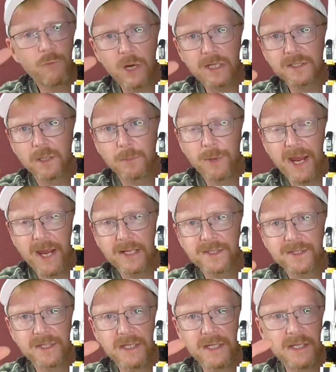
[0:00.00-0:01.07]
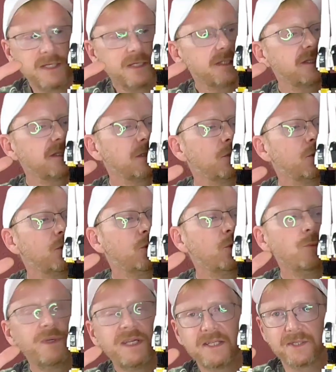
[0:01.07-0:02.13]
thruster packs is
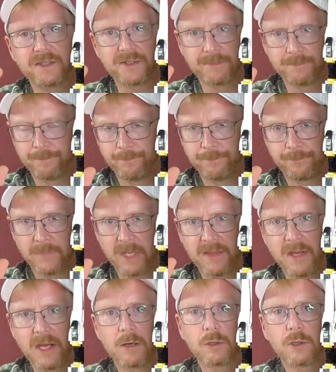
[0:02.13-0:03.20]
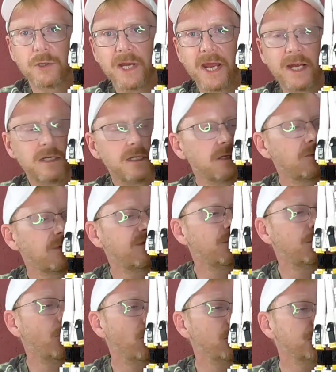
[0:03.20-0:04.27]
2 pieces. They are connected with a
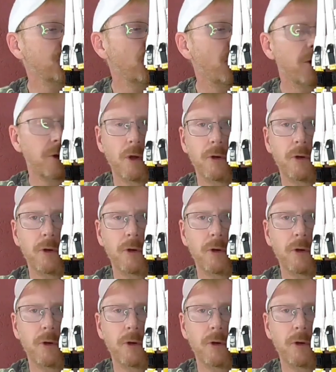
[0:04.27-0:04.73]
ball joint,